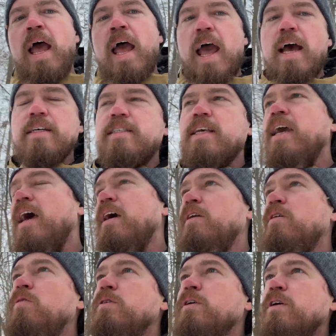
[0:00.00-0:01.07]
as I got
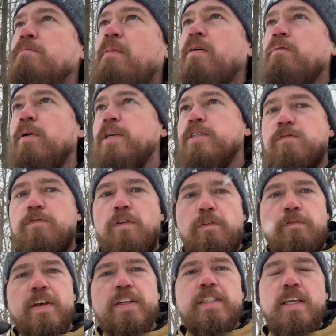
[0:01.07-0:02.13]
older, my reason for
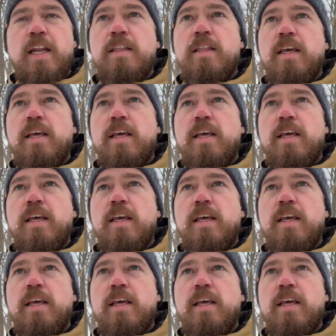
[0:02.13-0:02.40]
visiting the